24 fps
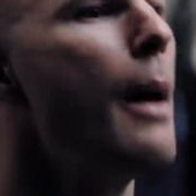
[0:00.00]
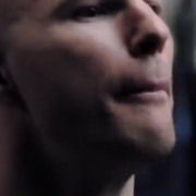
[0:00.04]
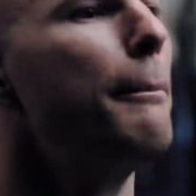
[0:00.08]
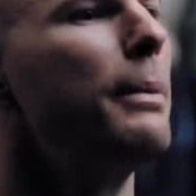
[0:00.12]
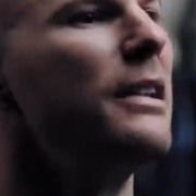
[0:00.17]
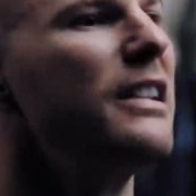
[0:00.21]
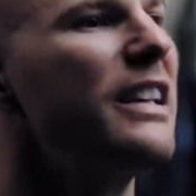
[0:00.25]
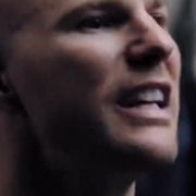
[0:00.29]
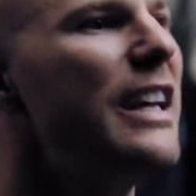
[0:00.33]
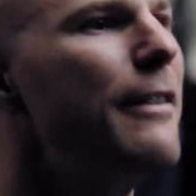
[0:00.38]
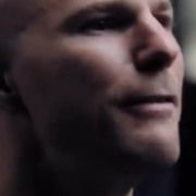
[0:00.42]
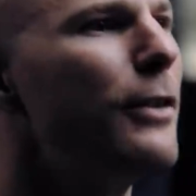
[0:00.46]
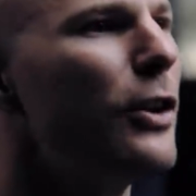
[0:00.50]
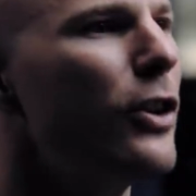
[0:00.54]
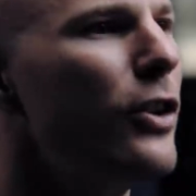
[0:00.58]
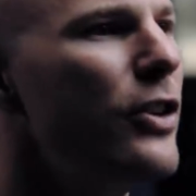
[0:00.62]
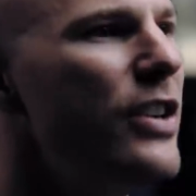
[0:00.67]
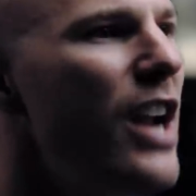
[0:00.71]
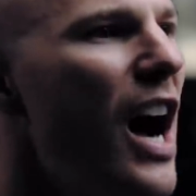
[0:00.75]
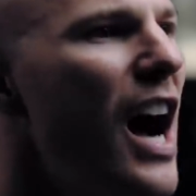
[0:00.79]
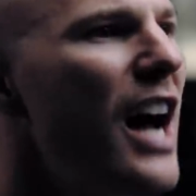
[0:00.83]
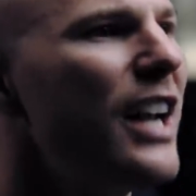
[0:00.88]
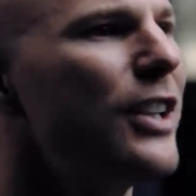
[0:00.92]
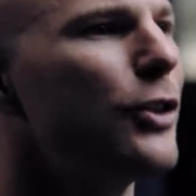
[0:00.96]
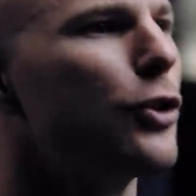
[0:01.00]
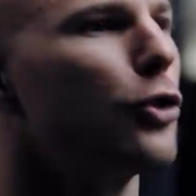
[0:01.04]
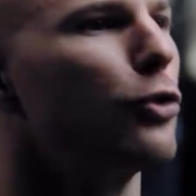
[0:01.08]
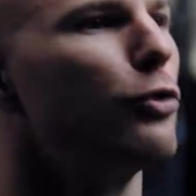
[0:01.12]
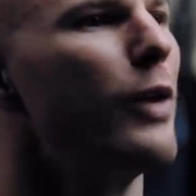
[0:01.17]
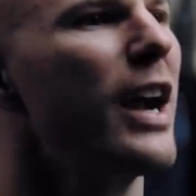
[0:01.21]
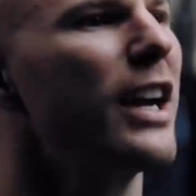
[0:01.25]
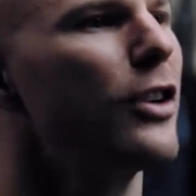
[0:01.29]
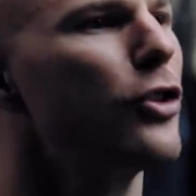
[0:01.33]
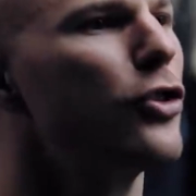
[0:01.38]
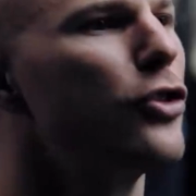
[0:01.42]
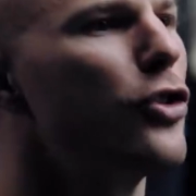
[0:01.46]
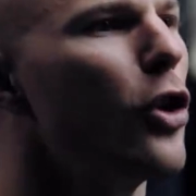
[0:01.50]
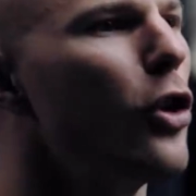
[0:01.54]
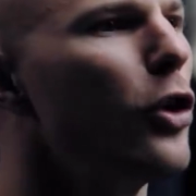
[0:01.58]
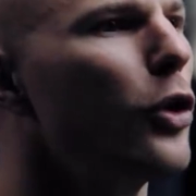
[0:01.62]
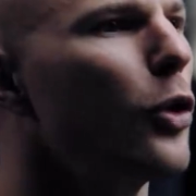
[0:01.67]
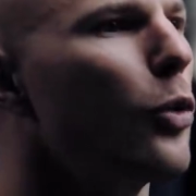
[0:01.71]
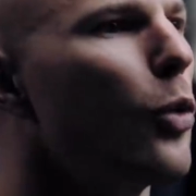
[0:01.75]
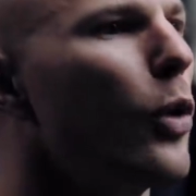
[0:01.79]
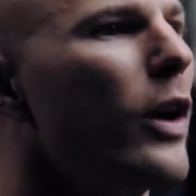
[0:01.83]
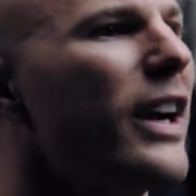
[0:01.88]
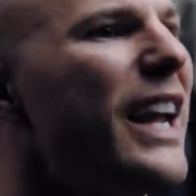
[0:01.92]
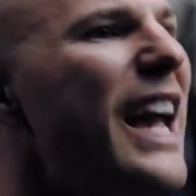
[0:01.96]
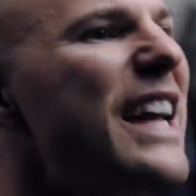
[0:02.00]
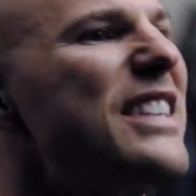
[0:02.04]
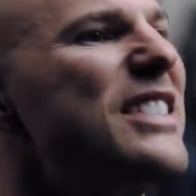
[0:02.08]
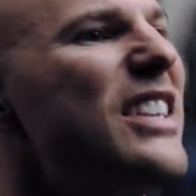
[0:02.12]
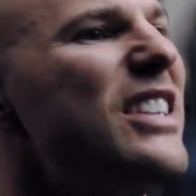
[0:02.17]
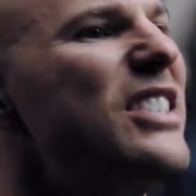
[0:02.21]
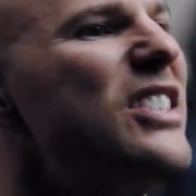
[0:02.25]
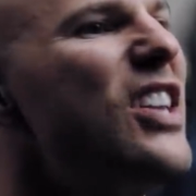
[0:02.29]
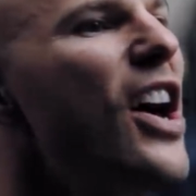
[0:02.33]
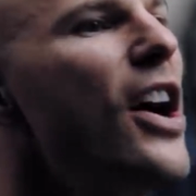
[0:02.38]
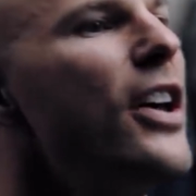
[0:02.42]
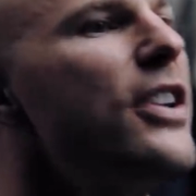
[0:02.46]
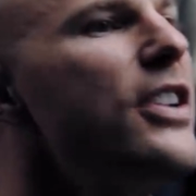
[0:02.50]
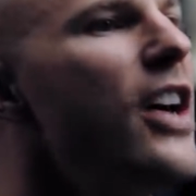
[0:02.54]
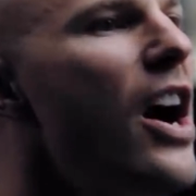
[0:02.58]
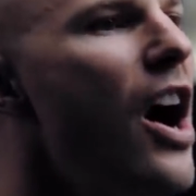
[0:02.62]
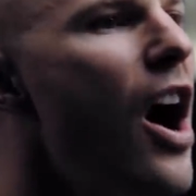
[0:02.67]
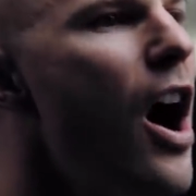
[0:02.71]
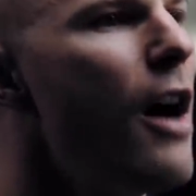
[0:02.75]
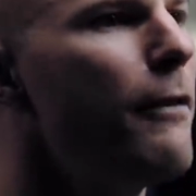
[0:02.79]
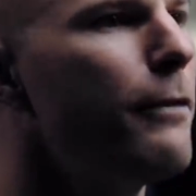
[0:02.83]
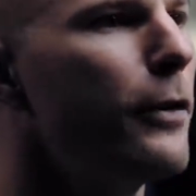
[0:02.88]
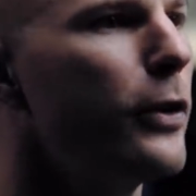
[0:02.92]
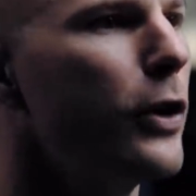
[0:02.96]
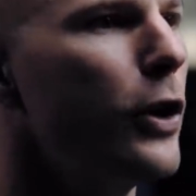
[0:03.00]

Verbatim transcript: Believe it or not, direct shoulder work has a ton to offer